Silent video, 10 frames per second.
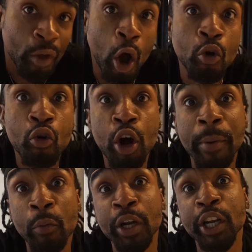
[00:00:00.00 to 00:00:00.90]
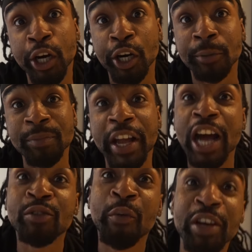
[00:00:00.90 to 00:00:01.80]
I'm grubbing with NuBBy. And
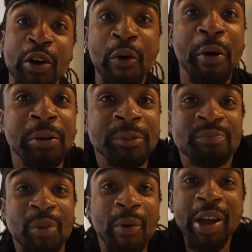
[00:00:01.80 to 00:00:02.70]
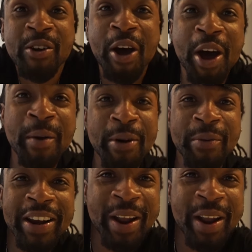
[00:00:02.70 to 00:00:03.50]
guess what we doing? We grubbing with